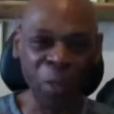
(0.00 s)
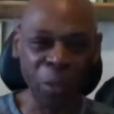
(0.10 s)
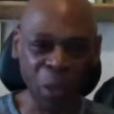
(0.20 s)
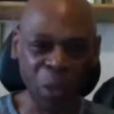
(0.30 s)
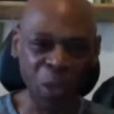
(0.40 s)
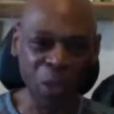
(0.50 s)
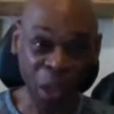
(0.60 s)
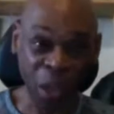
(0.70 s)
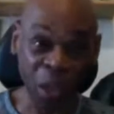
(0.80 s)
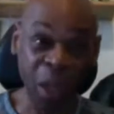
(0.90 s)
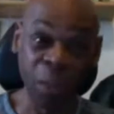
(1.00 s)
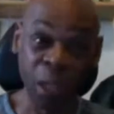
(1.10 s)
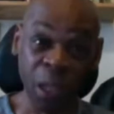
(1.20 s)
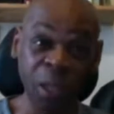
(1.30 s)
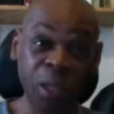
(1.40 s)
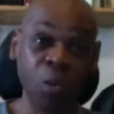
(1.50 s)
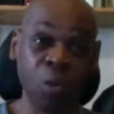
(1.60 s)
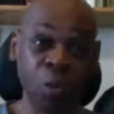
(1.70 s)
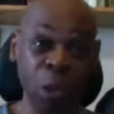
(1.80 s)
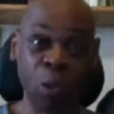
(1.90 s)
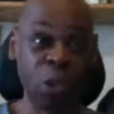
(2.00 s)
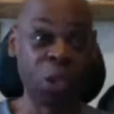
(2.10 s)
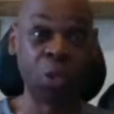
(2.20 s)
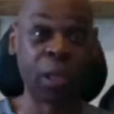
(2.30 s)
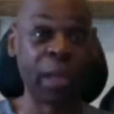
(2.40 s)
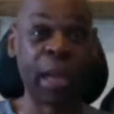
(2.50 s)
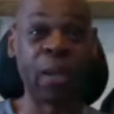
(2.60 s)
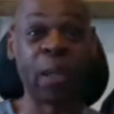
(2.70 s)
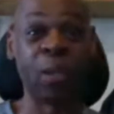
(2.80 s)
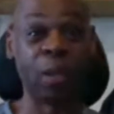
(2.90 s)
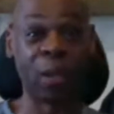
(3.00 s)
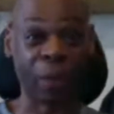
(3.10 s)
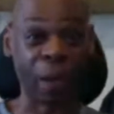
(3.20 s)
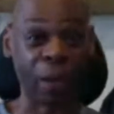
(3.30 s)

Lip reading: that would turn up because they knew where we were shooting. How the hell they found